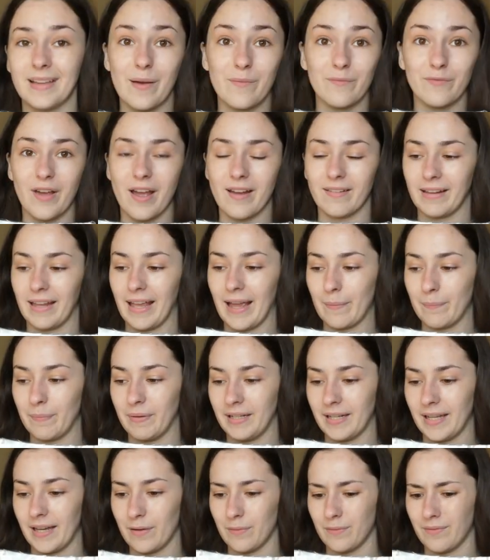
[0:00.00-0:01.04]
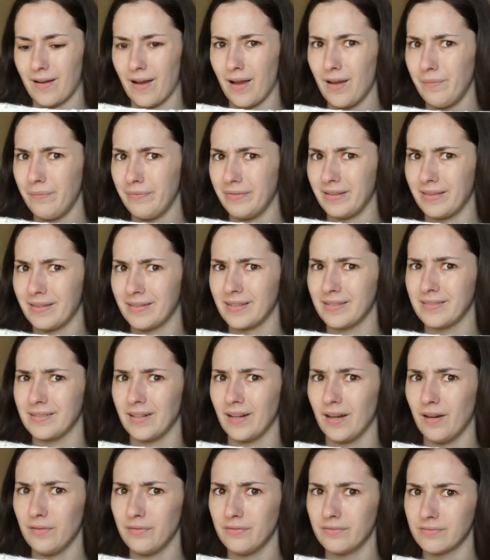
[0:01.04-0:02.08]
I'm very happy now. Hopefully this is
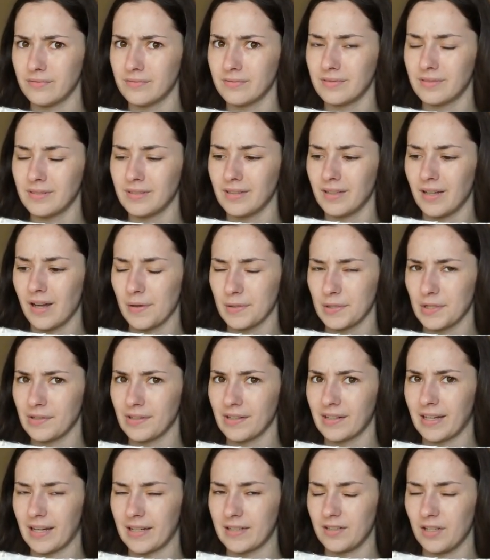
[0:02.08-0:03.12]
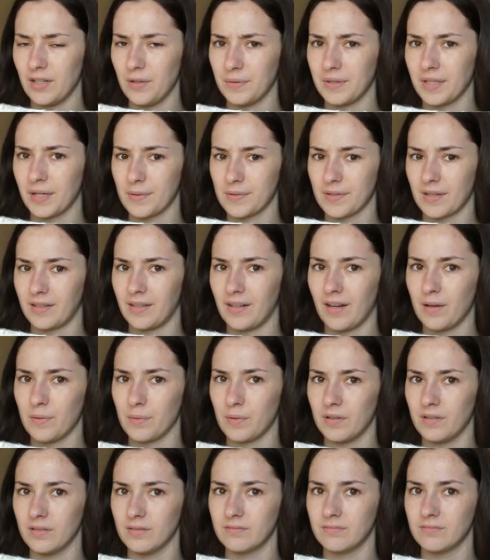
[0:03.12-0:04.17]
enough. I was only gonna get two and then I was like, you know
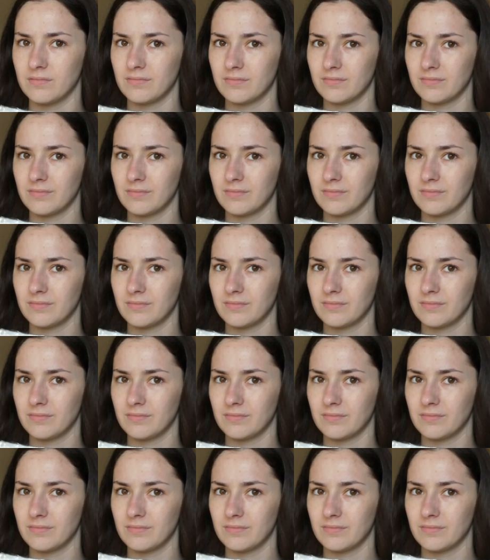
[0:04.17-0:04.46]
what?